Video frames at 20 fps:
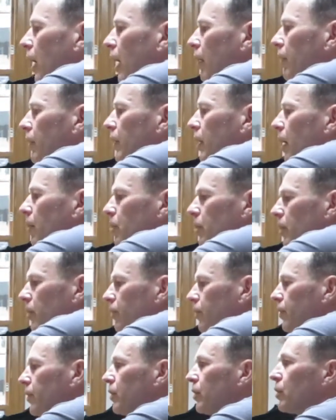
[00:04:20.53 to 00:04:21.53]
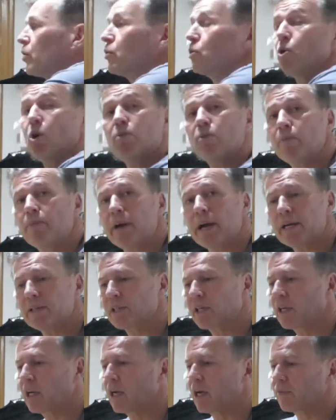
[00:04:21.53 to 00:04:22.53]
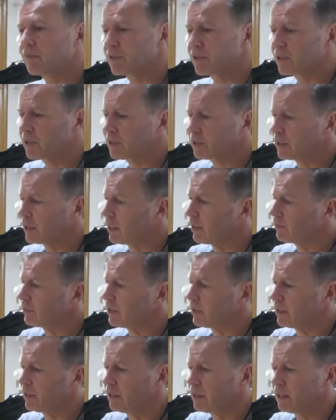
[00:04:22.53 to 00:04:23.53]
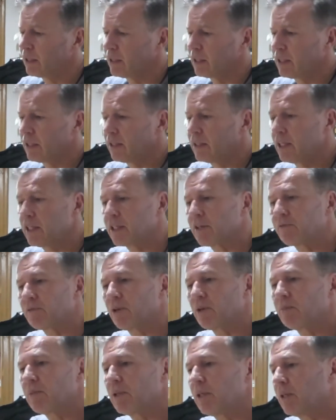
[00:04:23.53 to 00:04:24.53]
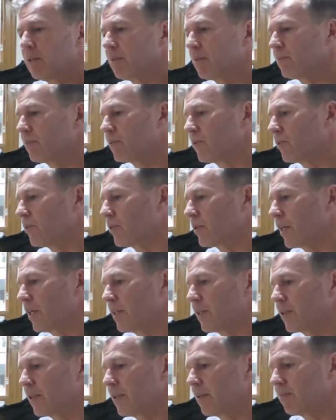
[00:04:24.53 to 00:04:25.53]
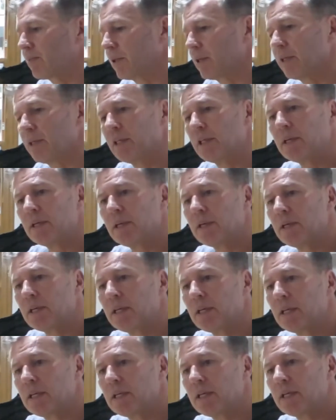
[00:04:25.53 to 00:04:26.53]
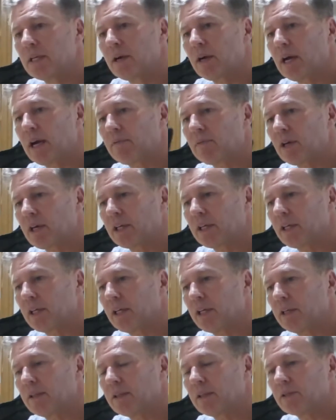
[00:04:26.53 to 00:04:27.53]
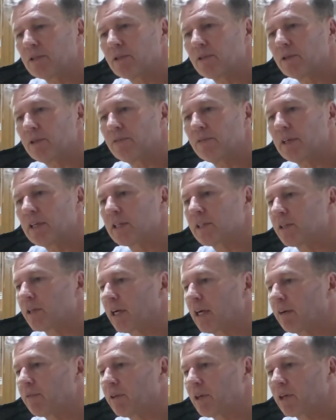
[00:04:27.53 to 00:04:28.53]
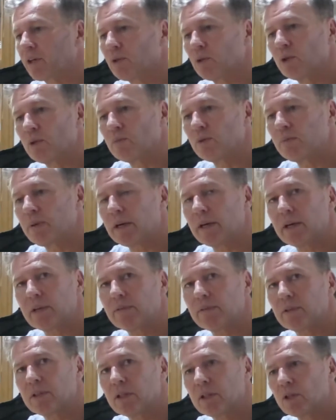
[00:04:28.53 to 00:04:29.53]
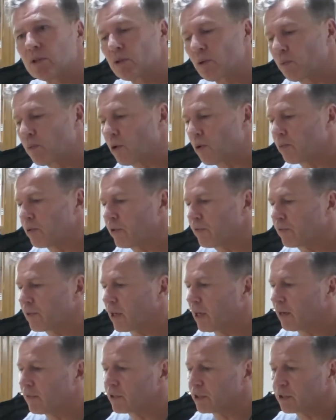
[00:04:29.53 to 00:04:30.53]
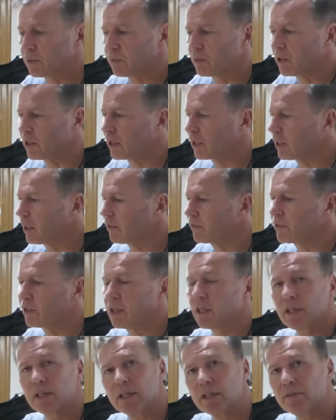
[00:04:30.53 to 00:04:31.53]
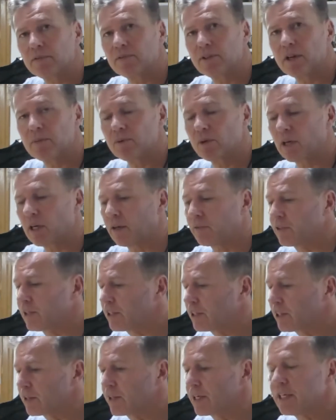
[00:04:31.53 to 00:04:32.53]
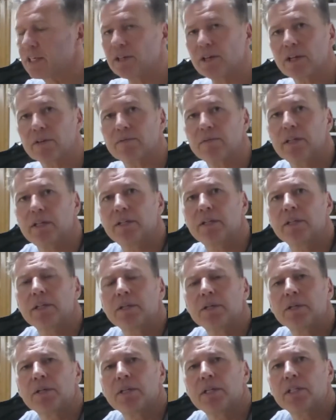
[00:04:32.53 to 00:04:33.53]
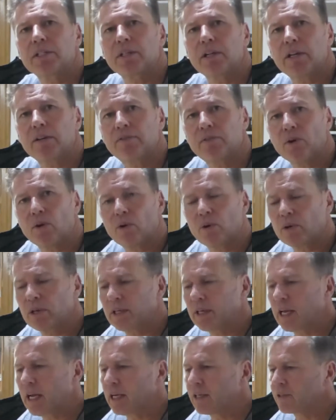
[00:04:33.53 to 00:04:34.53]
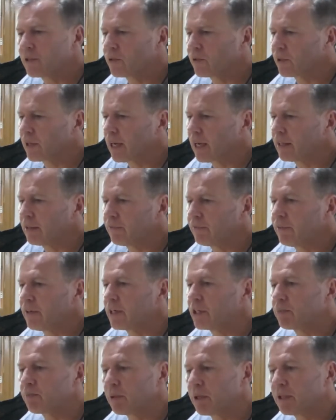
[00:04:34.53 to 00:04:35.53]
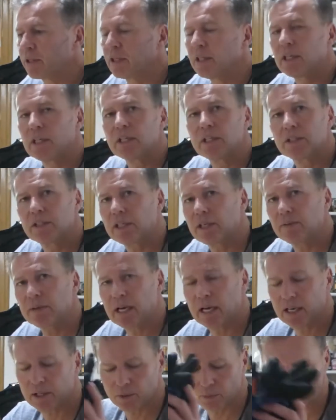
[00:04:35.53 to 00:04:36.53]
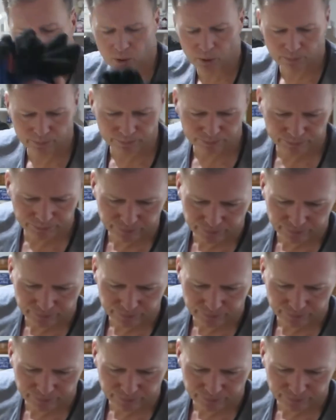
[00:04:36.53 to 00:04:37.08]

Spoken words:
I have a couple of normal pairs of gloves. These are from Toolstation, but I have like in Screwfix, I have like a normal pair of sort of waterproof gloves. These are work gloves, and a thermal gloves. These aren't really necessarily for hauling nets or landing fish, but to keep your hands warm.